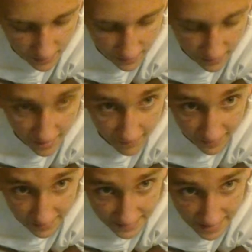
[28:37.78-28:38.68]
the
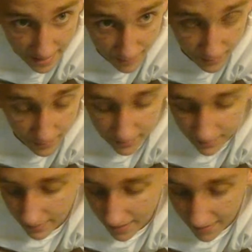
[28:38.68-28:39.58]
FX app,
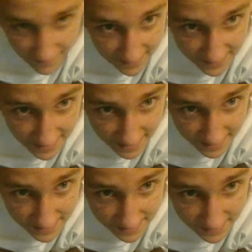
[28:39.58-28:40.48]

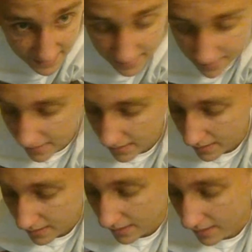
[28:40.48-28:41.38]
FXX,
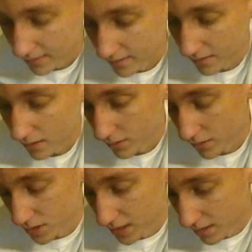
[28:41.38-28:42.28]
and all
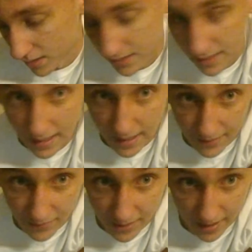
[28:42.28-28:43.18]
those channels at
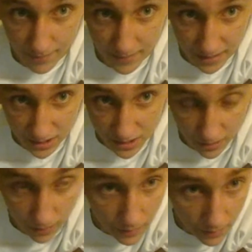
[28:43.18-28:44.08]
11 a.m. Eastern.